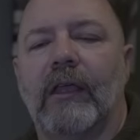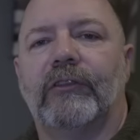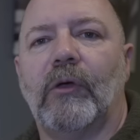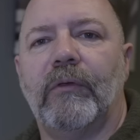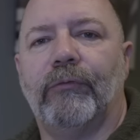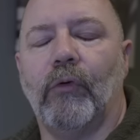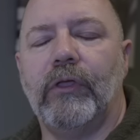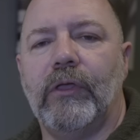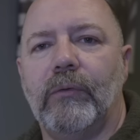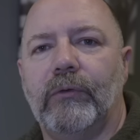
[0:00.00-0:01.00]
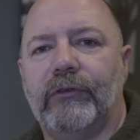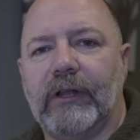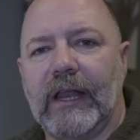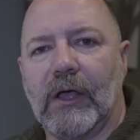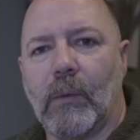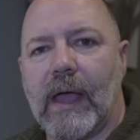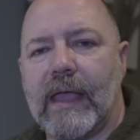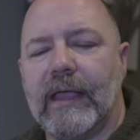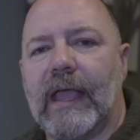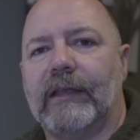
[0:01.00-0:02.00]
So before you click
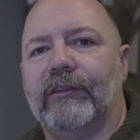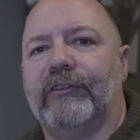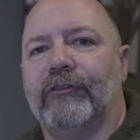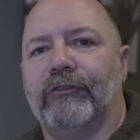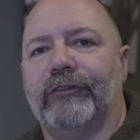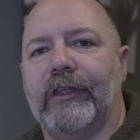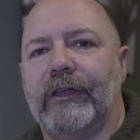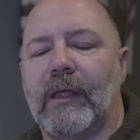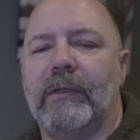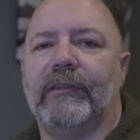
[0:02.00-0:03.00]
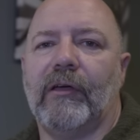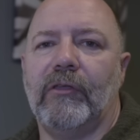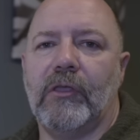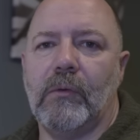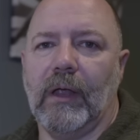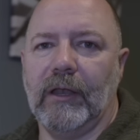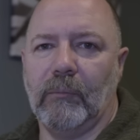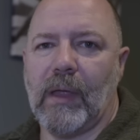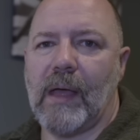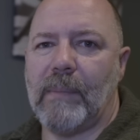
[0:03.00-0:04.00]
away and get disinterested, let me tell you a little
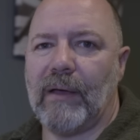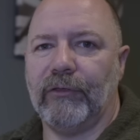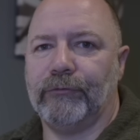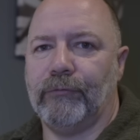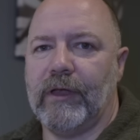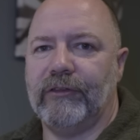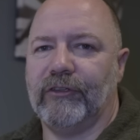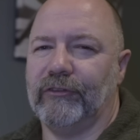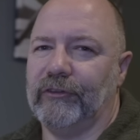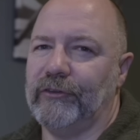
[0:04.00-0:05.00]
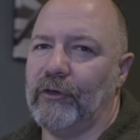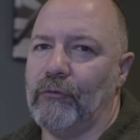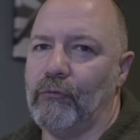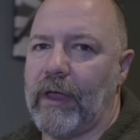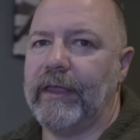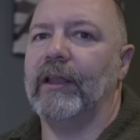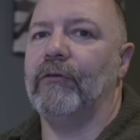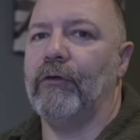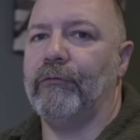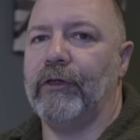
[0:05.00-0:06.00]
bit about this fridge, because it's not a regular
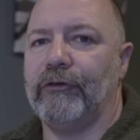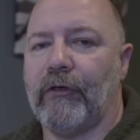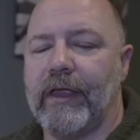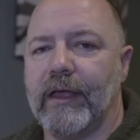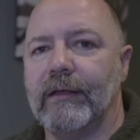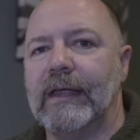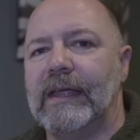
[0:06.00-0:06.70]
refrigerator.